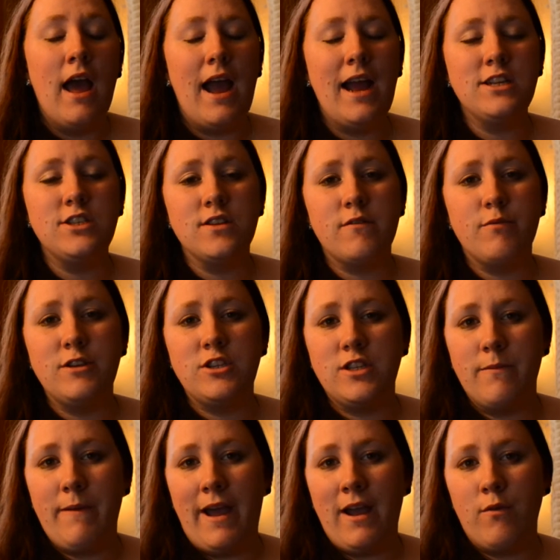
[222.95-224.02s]
I just wish
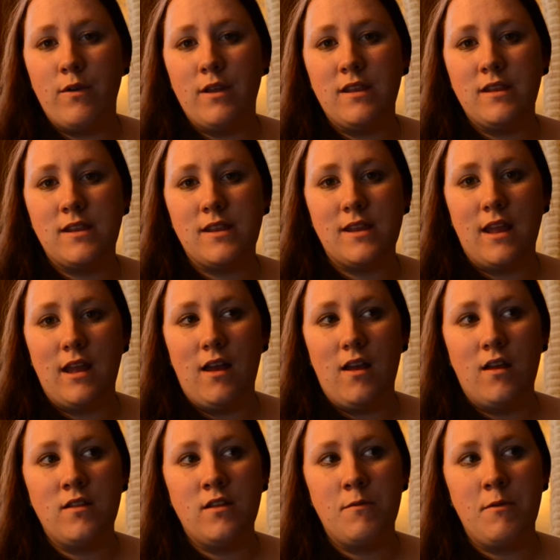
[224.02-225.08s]
the bag was
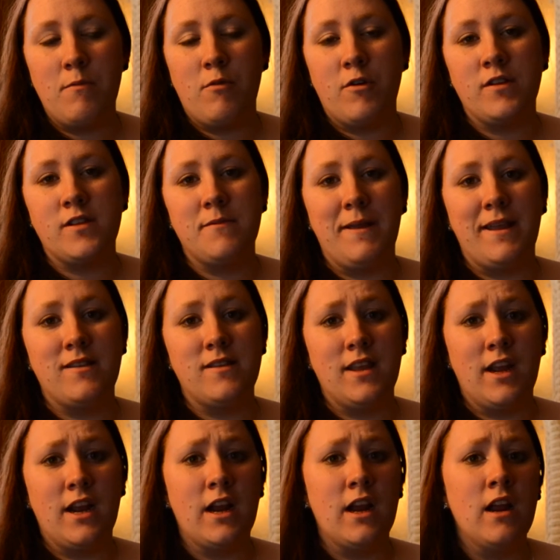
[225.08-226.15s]
a little bit more
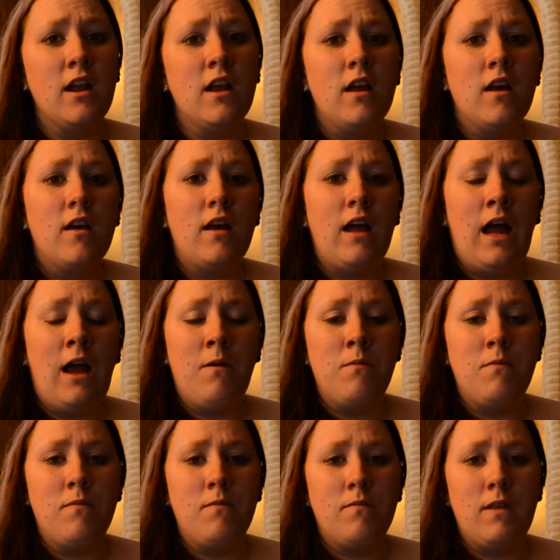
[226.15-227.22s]
spacier
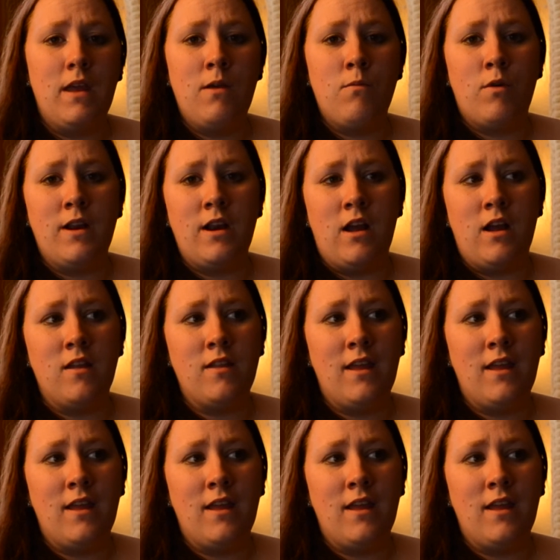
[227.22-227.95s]
and whatnot.